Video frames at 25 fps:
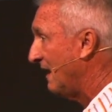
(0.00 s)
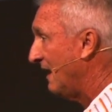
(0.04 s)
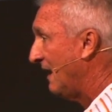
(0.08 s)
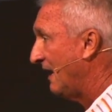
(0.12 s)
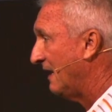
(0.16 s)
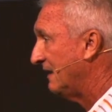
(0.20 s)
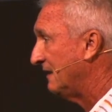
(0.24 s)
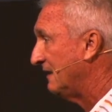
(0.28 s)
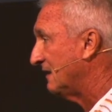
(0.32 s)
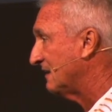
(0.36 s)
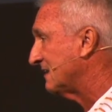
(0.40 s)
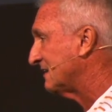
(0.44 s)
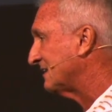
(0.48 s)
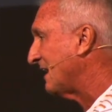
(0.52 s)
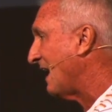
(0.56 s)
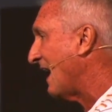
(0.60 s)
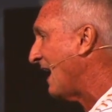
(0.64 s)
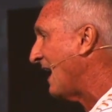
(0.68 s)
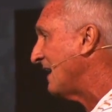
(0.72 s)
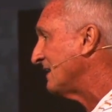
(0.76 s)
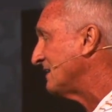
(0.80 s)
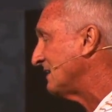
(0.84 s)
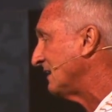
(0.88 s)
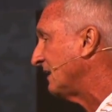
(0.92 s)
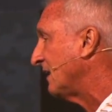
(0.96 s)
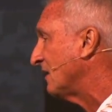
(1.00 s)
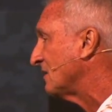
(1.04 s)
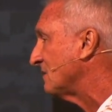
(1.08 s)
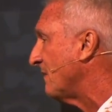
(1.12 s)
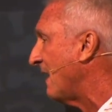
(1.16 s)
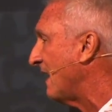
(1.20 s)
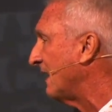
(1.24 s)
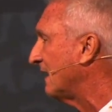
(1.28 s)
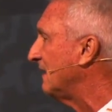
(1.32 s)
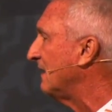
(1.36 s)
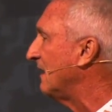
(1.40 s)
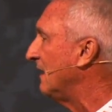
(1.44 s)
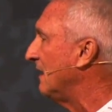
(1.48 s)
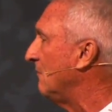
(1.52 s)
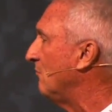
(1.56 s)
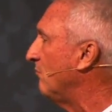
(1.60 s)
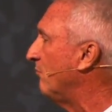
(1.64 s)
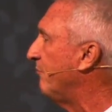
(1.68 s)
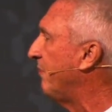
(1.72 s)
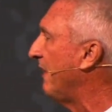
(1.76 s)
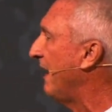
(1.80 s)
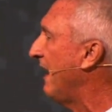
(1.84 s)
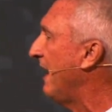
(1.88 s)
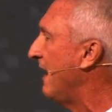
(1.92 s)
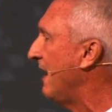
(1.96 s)
And he decides, he goes back and he
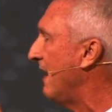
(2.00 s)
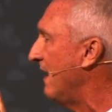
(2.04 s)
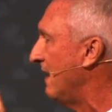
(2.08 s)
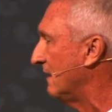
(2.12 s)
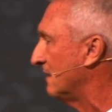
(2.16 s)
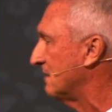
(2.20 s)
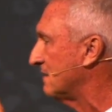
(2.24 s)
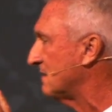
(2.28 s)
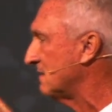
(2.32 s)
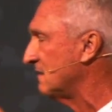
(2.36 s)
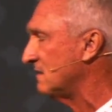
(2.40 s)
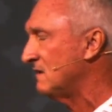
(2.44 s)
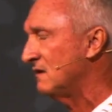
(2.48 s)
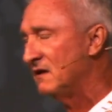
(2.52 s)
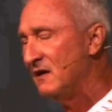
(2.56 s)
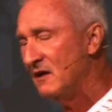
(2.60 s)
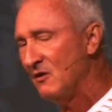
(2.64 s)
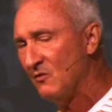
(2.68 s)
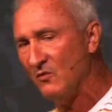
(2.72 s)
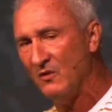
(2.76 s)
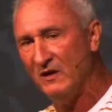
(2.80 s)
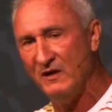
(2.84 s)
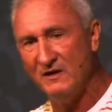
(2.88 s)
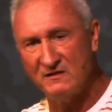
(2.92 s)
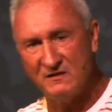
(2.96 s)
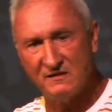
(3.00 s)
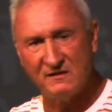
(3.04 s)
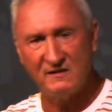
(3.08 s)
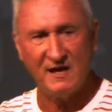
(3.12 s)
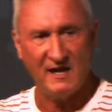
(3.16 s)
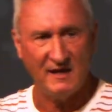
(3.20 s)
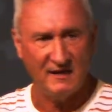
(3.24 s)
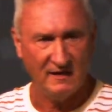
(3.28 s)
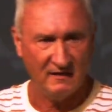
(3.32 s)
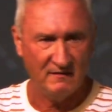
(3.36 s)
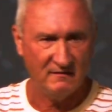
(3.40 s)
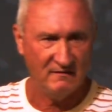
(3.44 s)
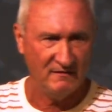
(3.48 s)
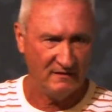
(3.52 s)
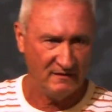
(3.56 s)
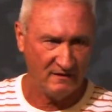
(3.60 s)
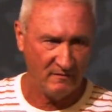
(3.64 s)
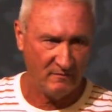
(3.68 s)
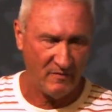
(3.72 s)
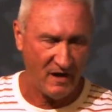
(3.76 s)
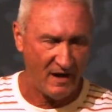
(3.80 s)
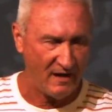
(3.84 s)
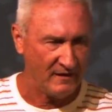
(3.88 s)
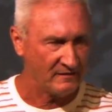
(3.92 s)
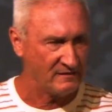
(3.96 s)
begs to get reinstated in the
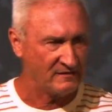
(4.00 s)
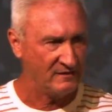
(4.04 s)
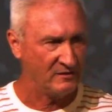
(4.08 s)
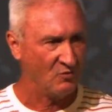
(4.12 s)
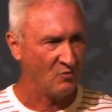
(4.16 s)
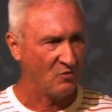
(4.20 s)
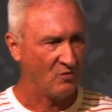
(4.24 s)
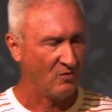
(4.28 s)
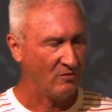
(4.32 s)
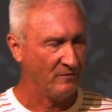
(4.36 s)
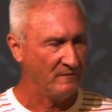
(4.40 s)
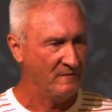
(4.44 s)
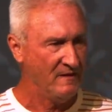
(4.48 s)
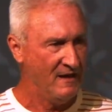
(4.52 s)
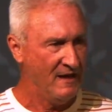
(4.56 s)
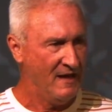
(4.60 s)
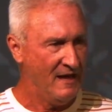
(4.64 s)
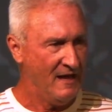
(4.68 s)
boxing world.